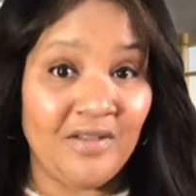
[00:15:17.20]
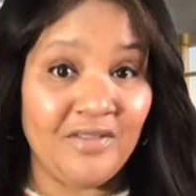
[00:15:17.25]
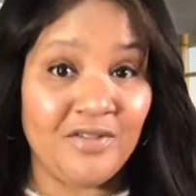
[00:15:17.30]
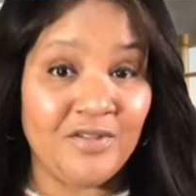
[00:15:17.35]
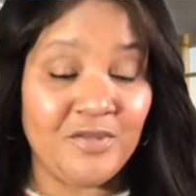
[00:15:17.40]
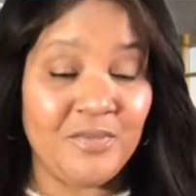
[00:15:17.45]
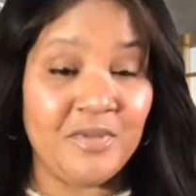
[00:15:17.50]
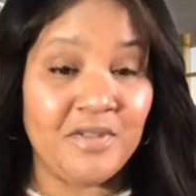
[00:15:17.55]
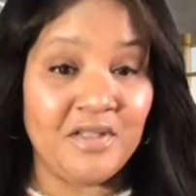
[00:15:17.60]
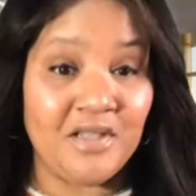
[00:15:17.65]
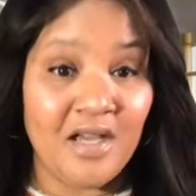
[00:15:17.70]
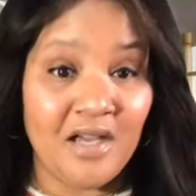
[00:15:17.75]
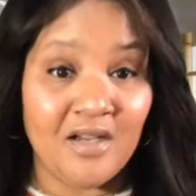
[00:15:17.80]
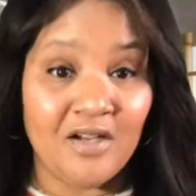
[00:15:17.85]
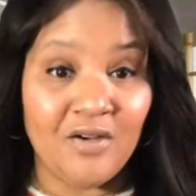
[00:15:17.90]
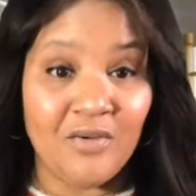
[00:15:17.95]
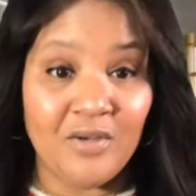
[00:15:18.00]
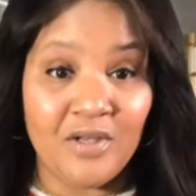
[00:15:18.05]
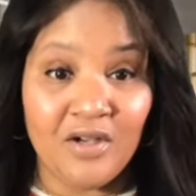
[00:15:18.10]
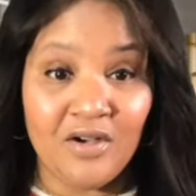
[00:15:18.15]
There's been a
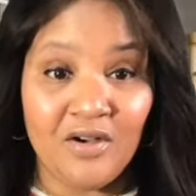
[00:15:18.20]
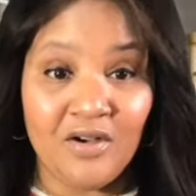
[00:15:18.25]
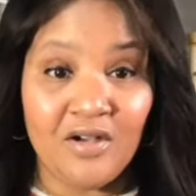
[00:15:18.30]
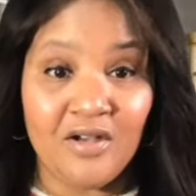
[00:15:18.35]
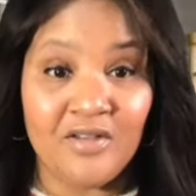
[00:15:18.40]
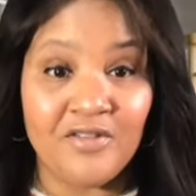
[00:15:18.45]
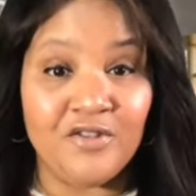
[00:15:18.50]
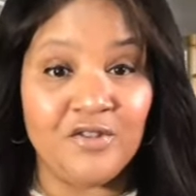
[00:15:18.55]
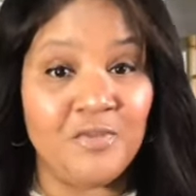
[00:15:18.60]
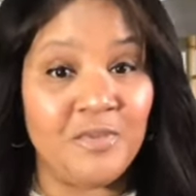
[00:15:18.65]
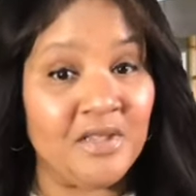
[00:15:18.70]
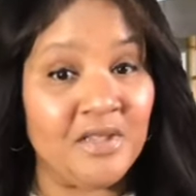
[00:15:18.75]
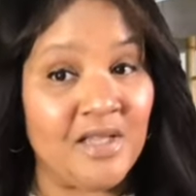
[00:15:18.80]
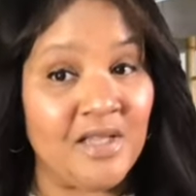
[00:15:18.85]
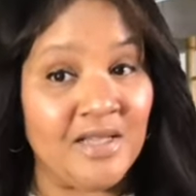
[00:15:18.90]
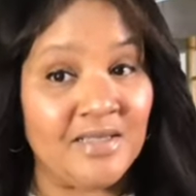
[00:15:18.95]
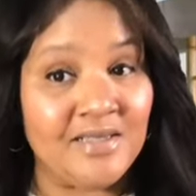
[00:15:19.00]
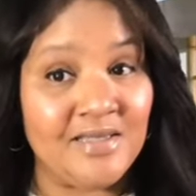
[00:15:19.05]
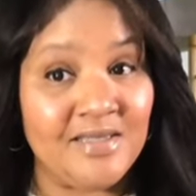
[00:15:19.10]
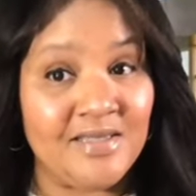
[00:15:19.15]
lot going on. There's been a
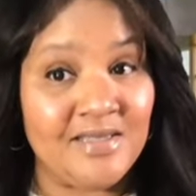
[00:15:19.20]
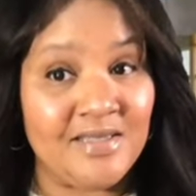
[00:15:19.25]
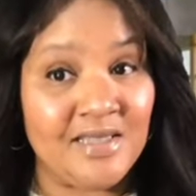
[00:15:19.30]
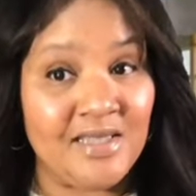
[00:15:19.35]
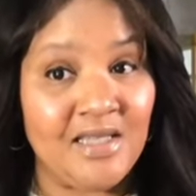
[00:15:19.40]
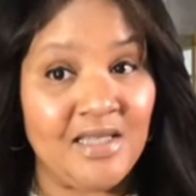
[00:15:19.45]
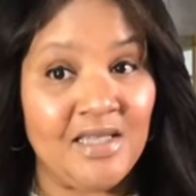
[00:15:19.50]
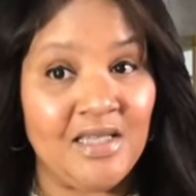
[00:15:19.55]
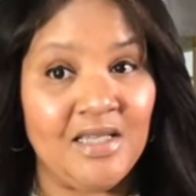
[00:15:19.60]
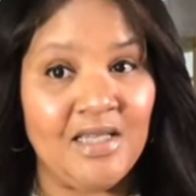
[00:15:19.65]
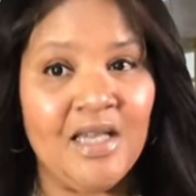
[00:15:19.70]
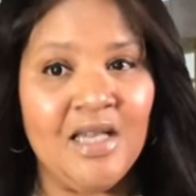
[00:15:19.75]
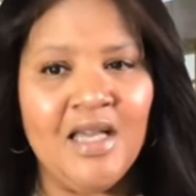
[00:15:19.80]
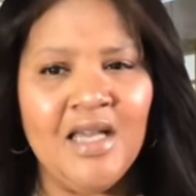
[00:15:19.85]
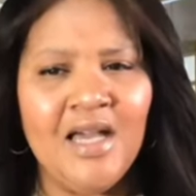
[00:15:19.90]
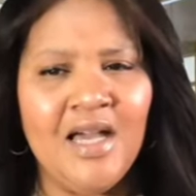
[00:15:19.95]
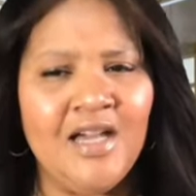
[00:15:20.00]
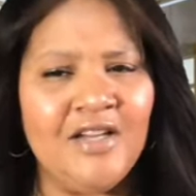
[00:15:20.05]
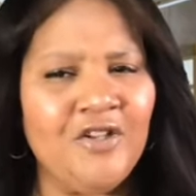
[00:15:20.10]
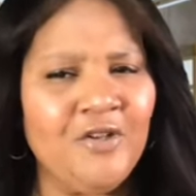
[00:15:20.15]
lot to see.
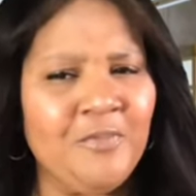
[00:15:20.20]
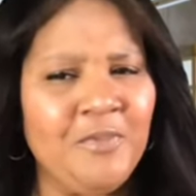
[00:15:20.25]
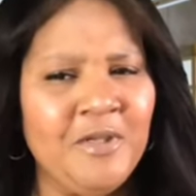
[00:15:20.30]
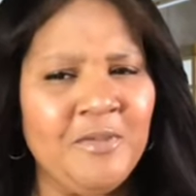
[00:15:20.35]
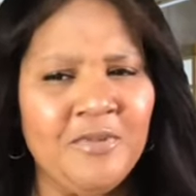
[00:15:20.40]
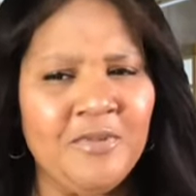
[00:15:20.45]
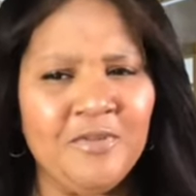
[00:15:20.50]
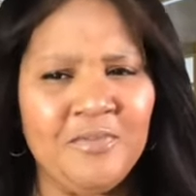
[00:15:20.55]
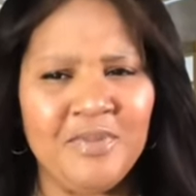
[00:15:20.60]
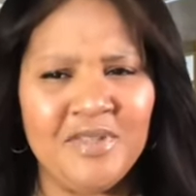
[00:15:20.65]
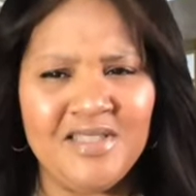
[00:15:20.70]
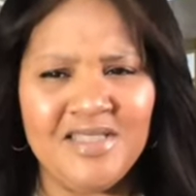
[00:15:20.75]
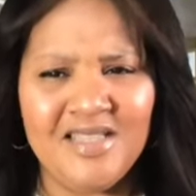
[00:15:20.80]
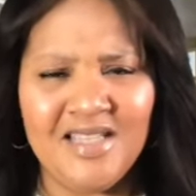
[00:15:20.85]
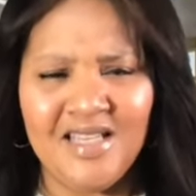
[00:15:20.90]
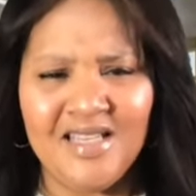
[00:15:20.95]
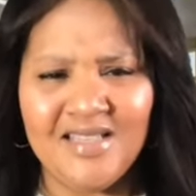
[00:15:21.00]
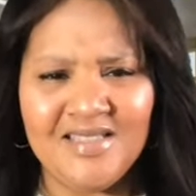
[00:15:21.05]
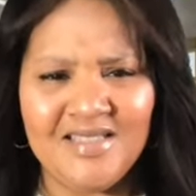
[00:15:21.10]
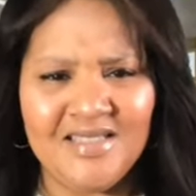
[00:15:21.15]
I know people have been
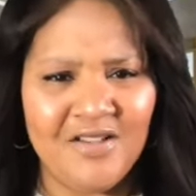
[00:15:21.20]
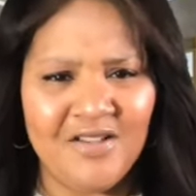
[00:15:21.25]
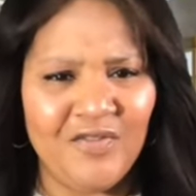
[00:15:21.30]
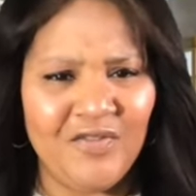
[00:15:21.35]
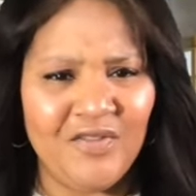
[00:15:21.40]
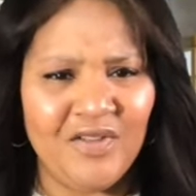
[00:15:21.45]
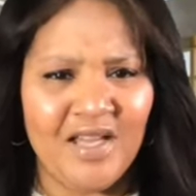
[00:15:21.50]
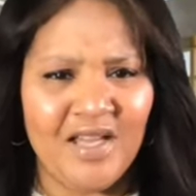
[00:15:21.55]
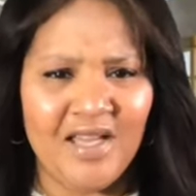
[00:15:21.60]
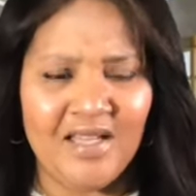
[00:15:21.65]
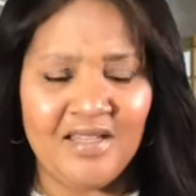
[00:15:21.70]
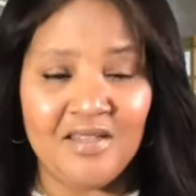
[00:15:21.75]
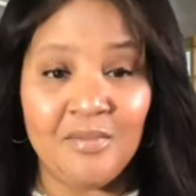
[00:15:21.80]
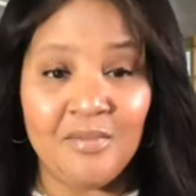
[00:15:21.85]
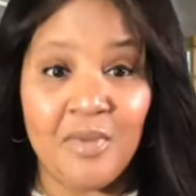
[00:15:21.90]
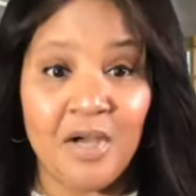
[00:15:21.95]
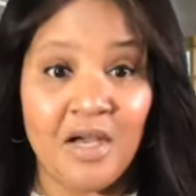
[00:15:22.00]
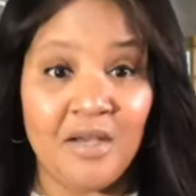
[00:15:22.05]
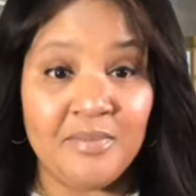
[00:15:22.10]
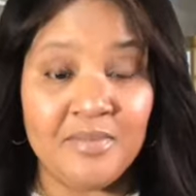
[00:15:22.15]
saying stuff like
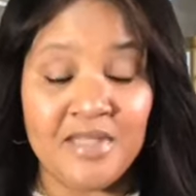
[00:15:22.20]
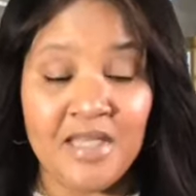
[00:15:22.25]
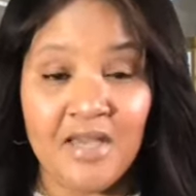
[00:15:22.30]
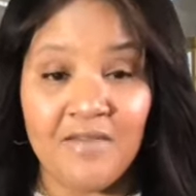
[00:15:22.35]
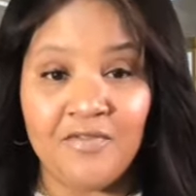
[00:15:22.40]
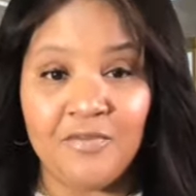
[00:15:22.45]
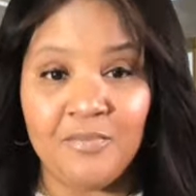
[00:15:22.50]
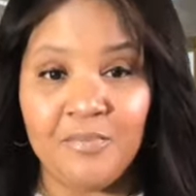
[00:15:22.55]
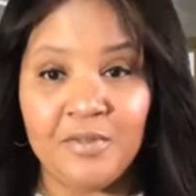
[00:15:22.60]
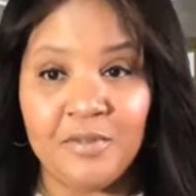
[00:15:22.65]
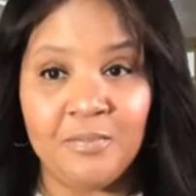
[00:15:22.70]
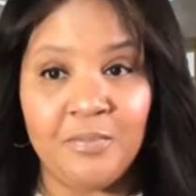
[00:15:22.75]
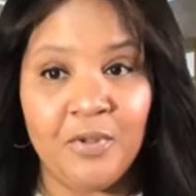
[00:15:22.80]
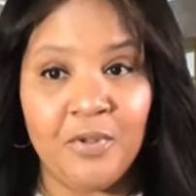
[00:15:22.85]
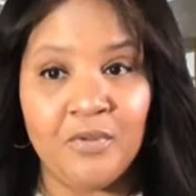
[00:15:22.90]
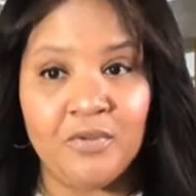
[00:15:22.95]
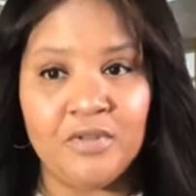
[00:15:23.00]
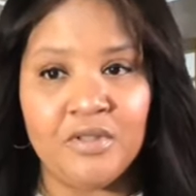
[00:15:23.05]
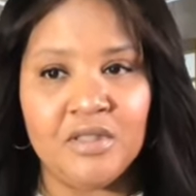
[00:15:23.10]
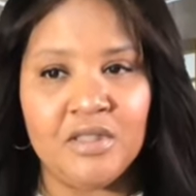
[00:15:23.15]
the moms haven't been
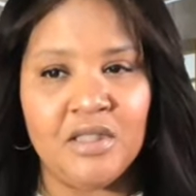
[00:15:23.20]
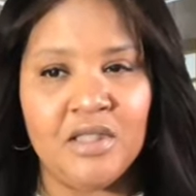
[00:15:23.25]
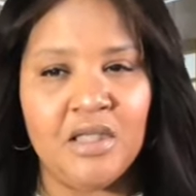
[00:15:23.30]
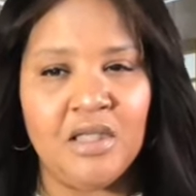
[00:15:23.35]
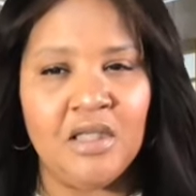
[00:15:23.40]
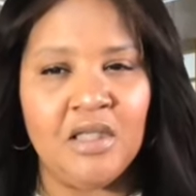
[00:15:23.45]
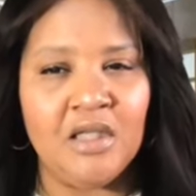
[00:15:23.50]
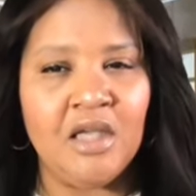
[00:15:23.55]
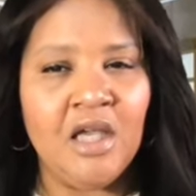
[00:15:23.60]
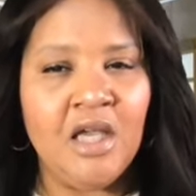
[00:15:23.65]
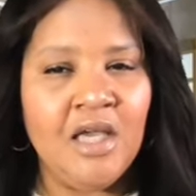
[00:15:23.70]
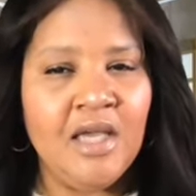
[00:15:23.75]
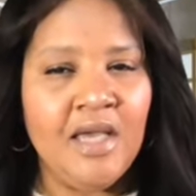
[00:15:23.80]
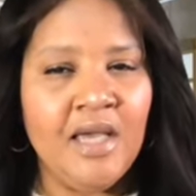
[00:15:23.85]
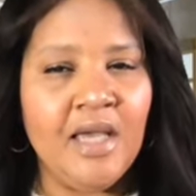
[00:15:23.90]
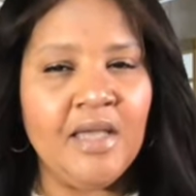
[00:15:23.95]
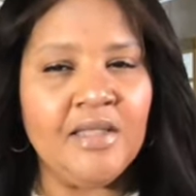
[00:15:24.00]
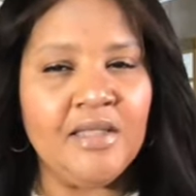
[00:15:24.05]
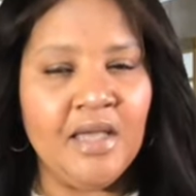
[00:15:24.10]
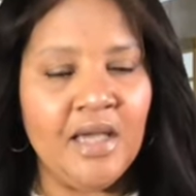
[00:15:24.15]
posting.
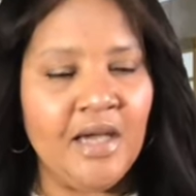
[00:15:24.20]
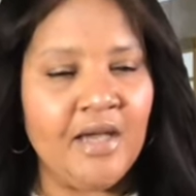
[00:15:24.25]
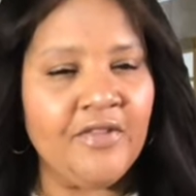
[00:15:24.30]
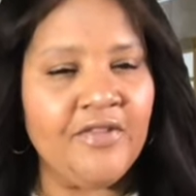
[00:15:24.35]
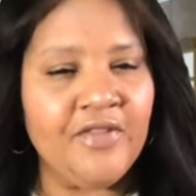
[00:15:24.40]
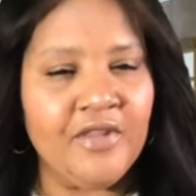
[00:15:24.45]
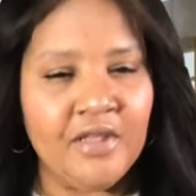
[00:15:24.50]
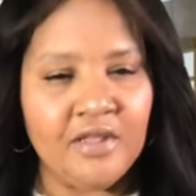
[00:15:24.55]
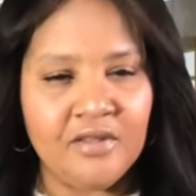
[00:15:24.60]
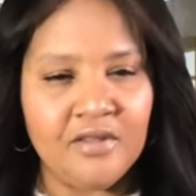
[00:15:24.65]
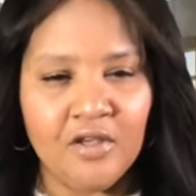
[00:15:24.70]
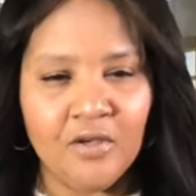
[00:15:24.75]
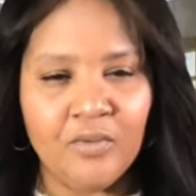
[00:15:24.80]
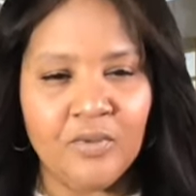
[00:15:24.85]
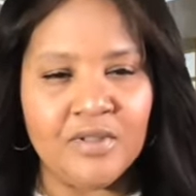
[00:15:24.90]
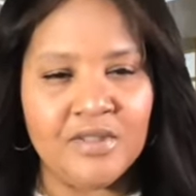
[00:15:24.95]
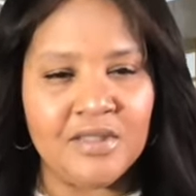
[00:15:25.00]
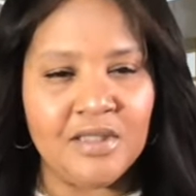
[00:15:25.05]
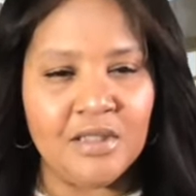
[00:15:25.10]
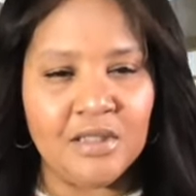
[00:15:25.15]
And yeah, I think
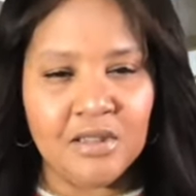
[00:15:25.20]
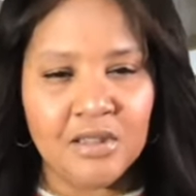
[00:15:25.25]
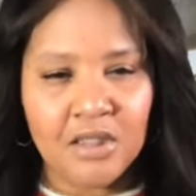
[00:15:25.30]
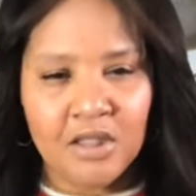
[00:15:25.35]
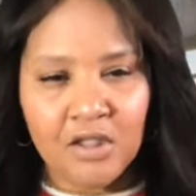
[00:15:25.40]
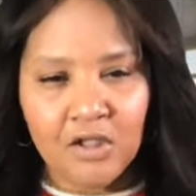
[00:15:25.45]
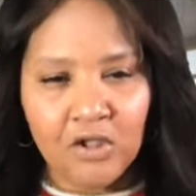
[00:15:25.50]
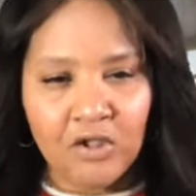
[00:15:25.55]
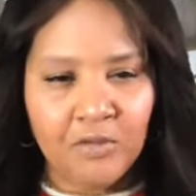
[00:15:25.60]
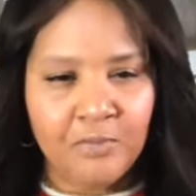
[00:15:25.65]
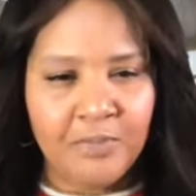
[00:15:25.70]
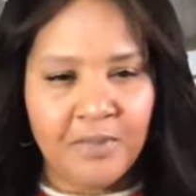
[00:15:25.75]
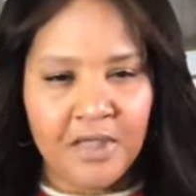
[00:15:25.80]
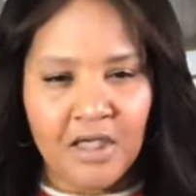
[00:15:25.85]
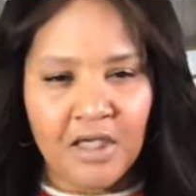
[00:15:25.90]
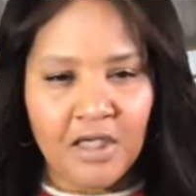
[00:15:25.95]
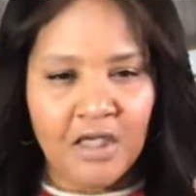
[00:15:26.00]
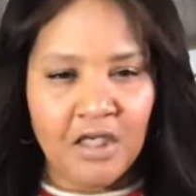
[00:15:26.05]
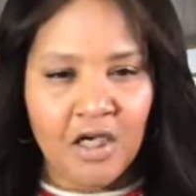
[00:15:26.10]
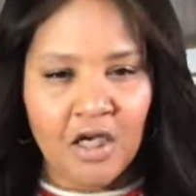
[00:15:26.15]
there was a little
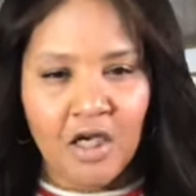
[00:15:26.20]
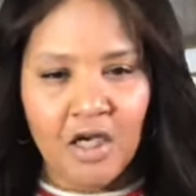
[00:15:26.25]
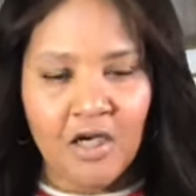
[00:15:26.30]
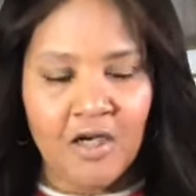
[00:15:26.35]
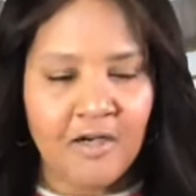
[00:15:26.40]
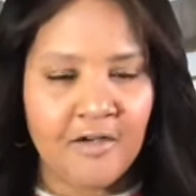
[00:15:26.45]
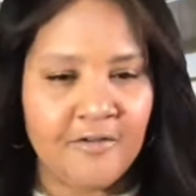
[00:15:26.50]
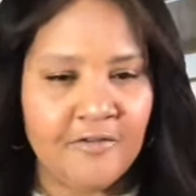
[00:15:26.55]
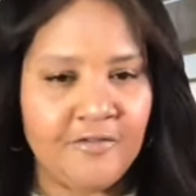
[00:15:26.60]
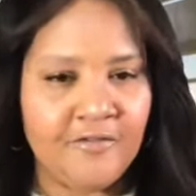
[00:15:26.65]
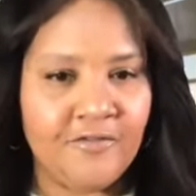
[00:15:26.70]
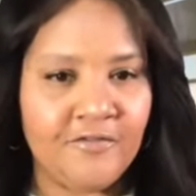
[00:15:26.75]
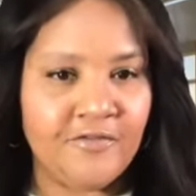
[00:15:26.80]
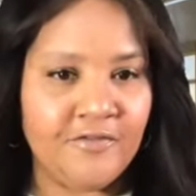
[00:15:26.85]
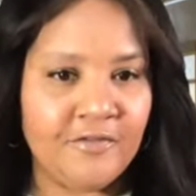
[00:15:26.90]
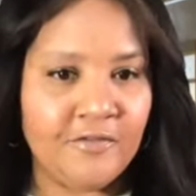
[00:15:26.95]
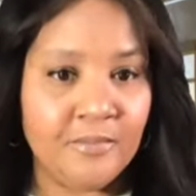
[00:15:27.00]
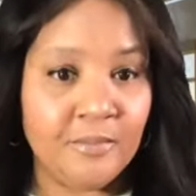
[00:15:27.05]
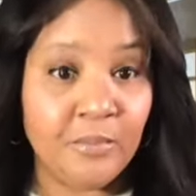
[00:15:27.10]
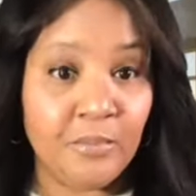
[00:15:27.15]
bit
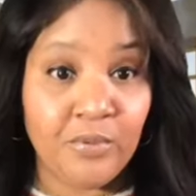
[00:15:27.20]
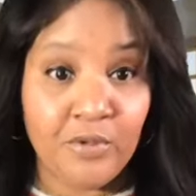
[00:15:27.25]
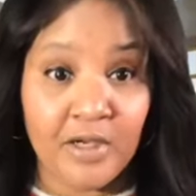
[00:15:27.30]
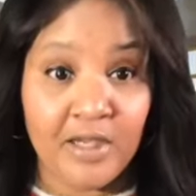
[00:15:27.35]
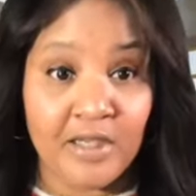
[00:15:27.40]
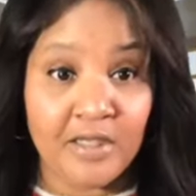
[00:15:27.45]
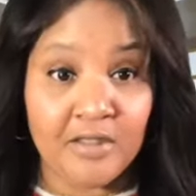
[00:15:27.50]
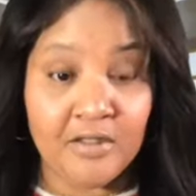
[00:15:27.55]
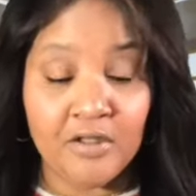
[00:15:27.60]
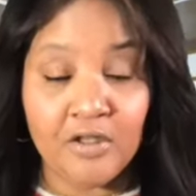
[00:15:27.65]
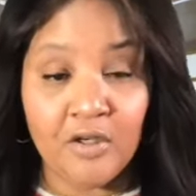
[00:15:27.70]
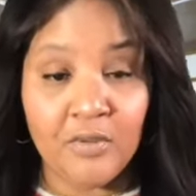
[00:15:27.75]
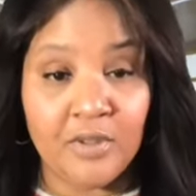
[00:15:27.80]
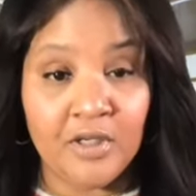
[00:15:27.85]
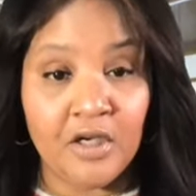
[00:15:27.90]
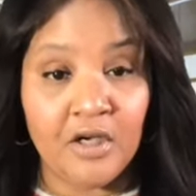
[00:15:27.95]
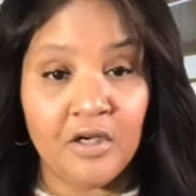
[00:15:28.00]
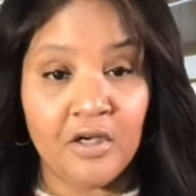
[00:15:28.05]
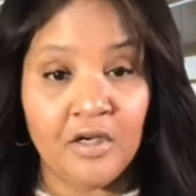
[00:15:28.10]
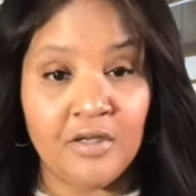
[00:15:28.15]
of break
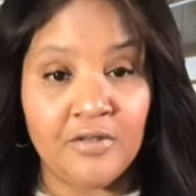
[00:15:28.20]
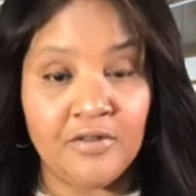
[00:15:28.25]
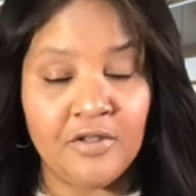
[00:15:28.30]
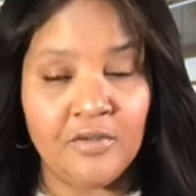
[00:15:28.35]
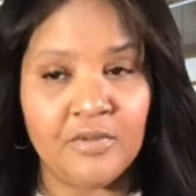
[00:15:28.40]
going on.